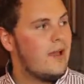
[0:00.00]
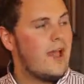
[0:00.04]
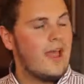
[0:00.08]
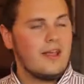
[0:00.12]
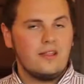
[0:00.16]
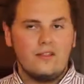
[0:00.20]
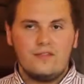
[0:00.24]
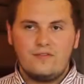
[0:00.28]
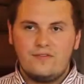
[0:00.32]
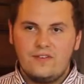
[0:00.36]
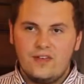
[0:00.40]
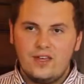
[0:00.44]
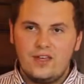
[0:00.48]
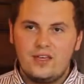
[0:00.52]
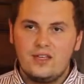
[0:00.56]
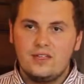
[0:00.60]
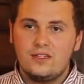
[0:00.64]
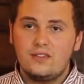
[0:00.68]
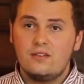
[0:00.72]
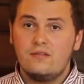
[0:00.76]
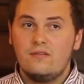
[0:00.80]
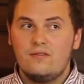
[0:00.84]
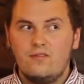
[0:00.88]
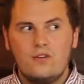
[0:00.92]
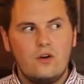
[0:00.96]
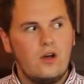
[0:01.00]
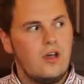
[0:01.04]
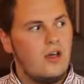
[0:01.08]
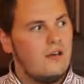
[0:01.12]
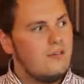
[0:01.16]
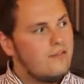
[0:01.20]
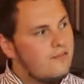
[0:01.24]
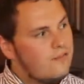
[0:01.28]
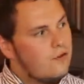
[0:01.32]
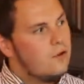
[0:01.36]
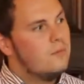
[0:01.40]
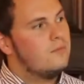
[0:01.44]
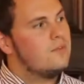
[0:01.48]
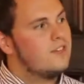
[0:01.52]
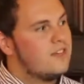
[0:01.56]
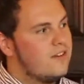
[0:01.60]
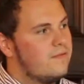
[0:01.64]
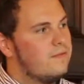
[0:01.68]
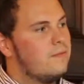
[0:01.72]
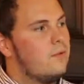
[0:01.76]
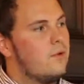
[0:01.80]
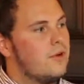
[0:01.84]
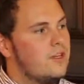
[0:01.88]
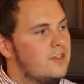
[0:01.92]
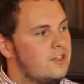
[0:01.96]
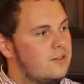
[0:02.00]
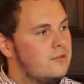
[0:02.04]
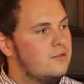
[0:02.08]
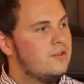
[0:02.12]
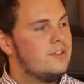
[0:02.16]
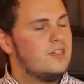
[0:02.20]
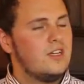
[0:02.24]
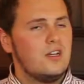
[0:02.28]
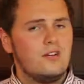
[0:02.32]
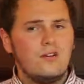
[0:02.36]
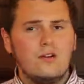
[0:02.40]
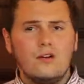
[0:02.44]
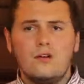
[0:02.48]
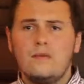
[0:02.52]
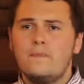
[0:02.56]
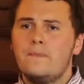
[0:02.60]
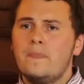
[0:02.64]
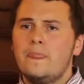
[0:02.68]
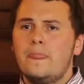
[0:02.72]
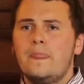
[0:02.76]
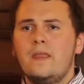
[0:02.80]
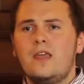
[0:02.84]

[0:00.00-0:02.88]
paying the fees via Form 7.20.